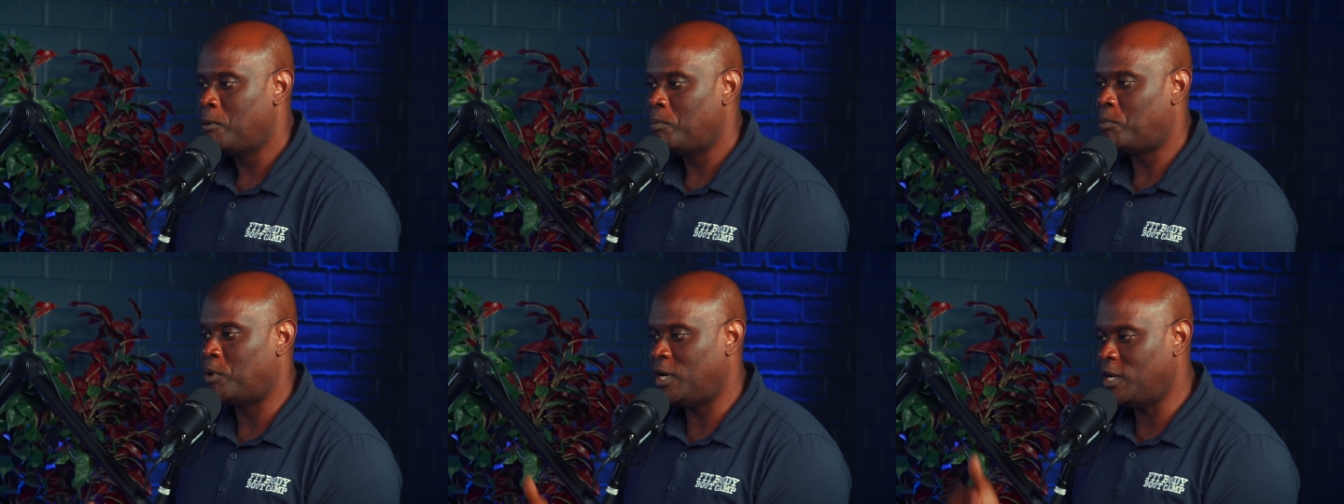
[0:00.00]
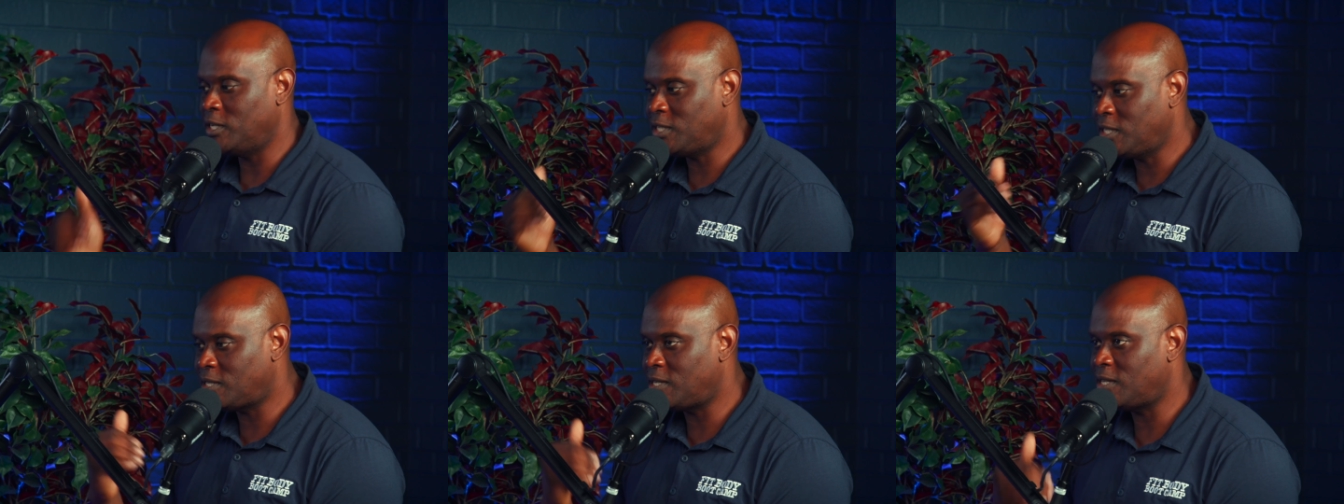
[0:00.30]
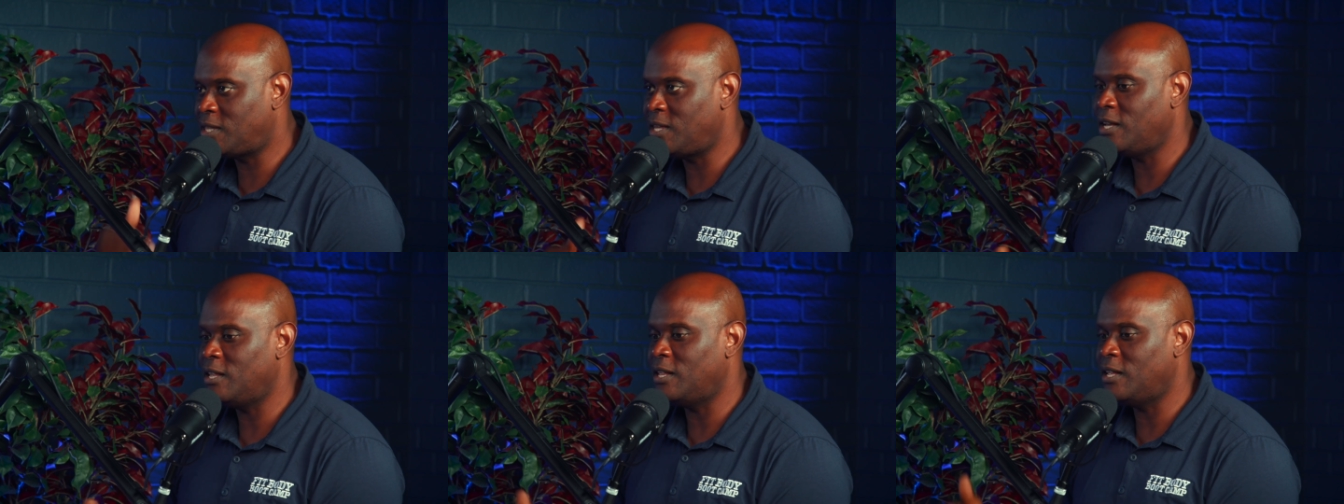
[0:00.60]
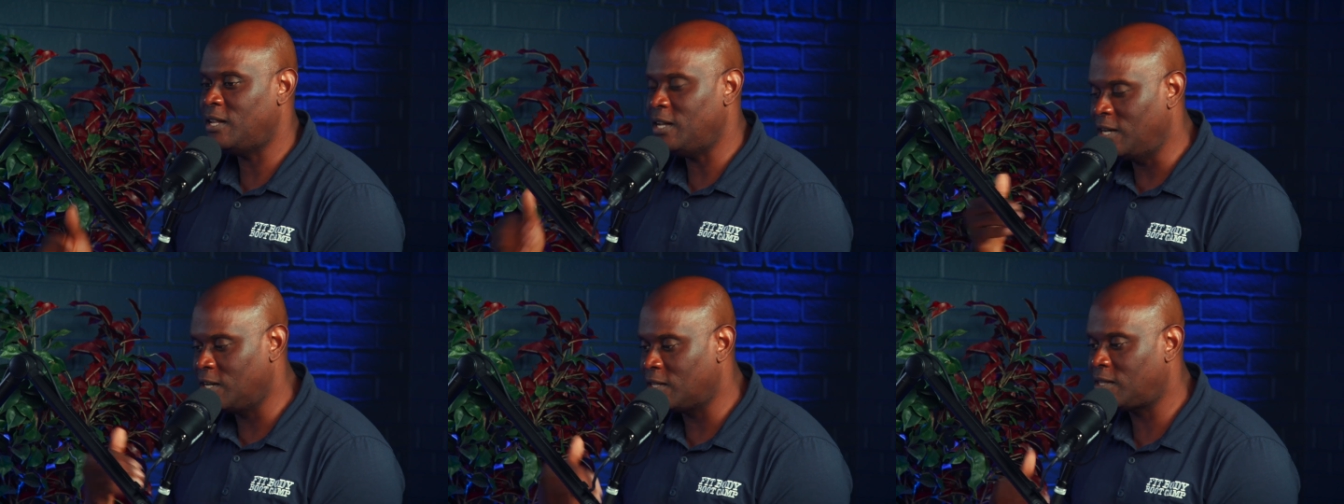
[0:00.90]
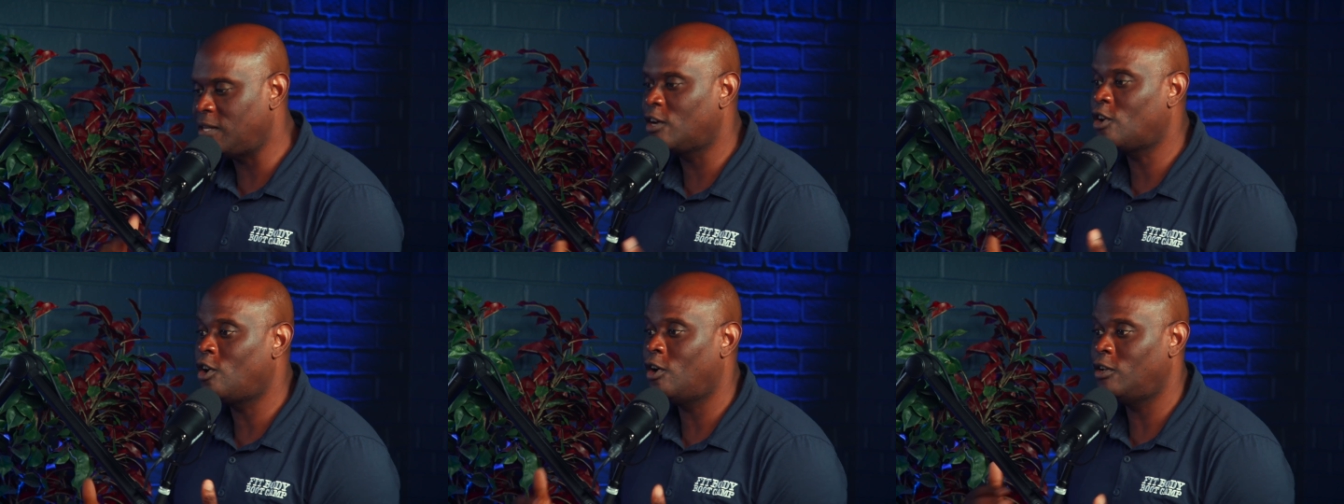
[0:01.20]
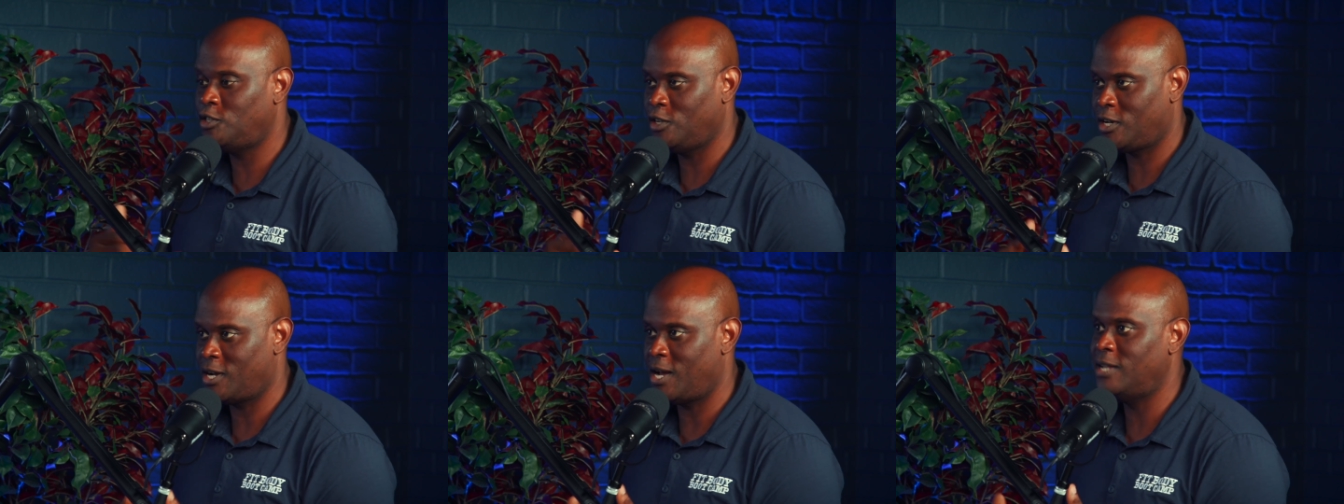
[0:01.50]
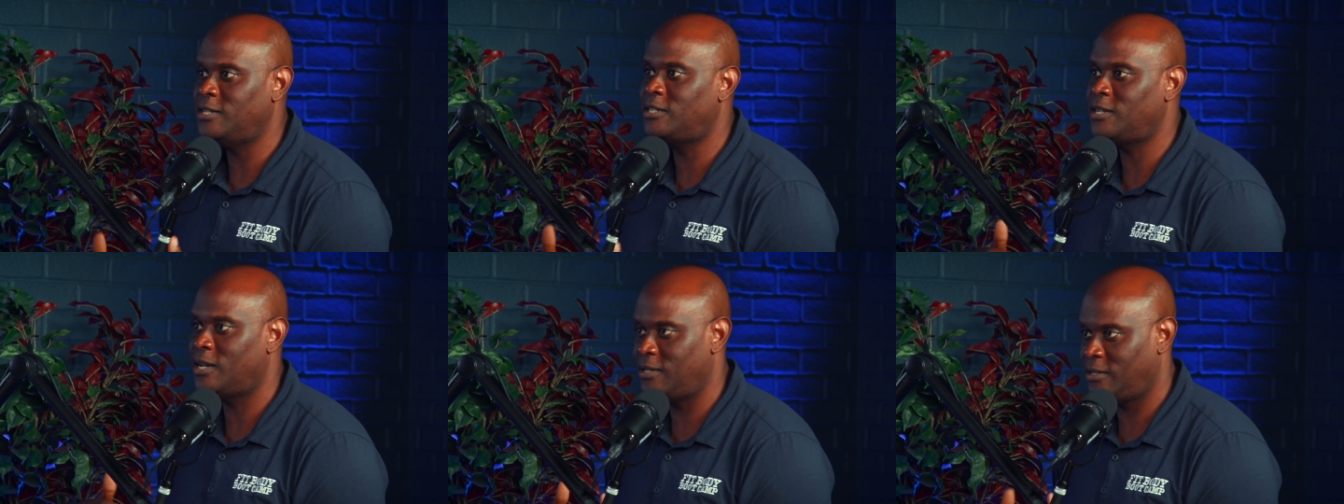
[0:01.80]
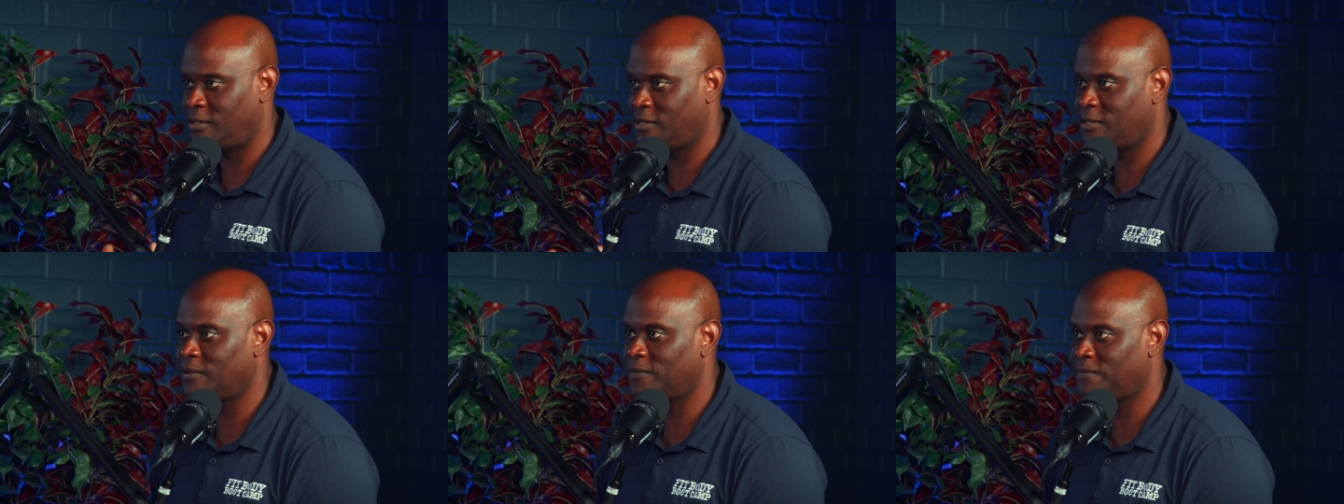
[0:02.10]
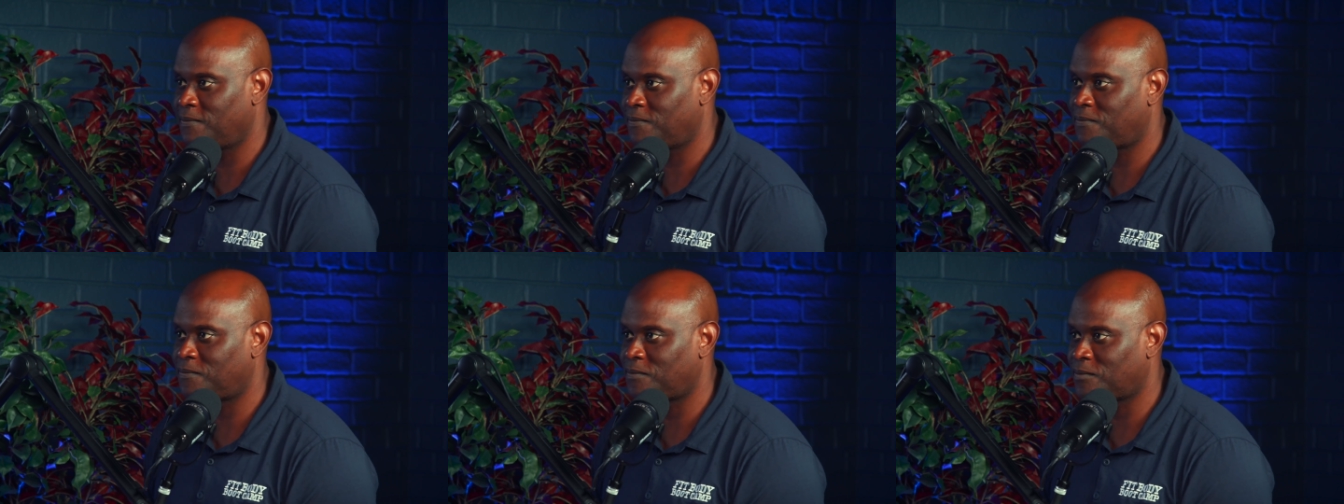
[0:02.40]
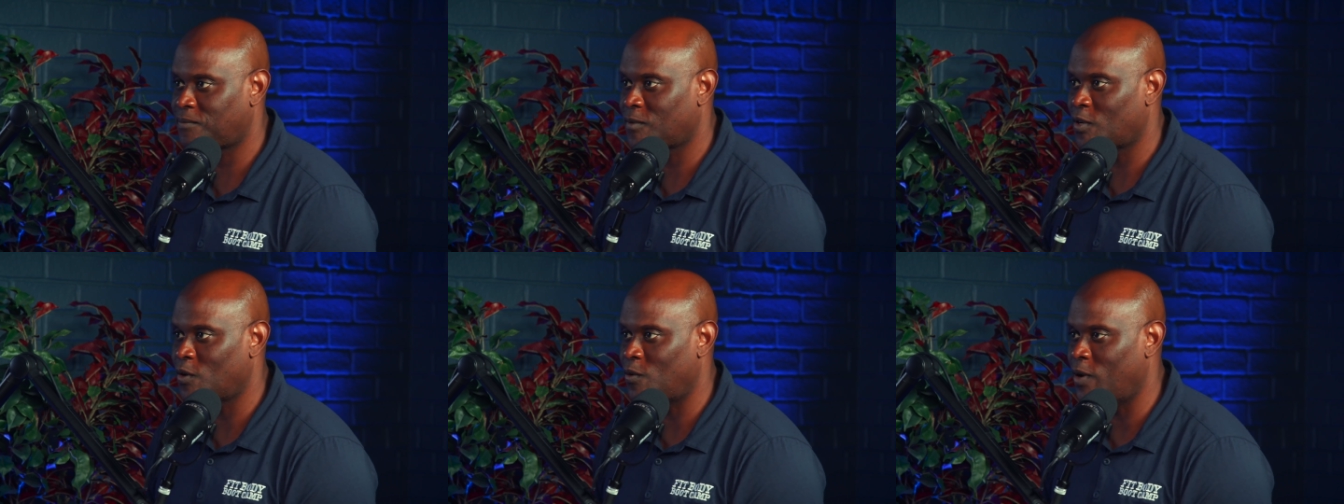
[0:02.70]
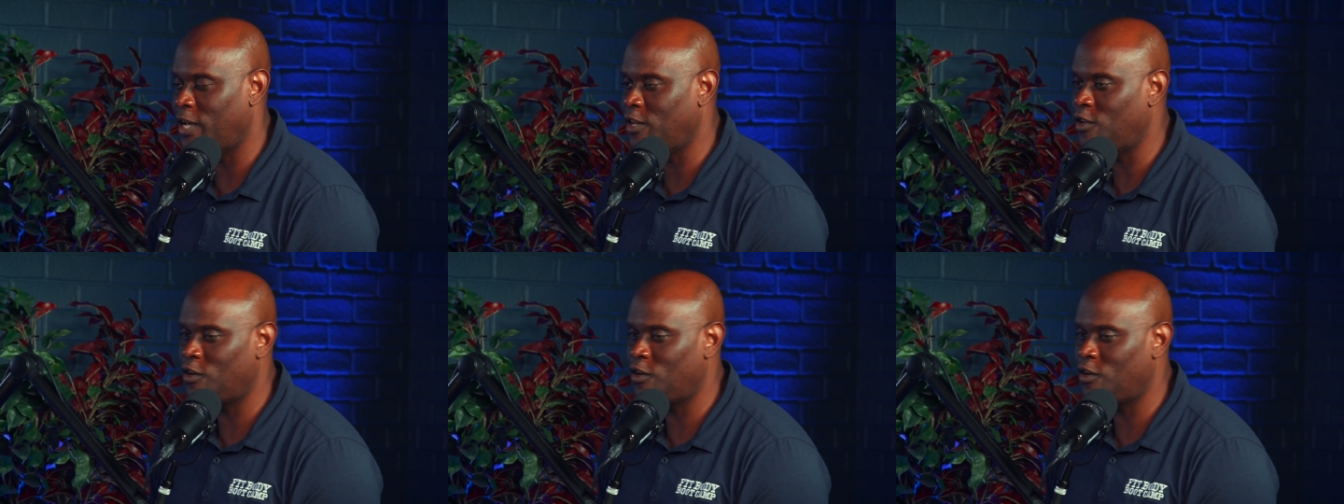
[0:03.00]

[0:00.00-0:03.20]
But there's this thing, inner thing called your conscience right?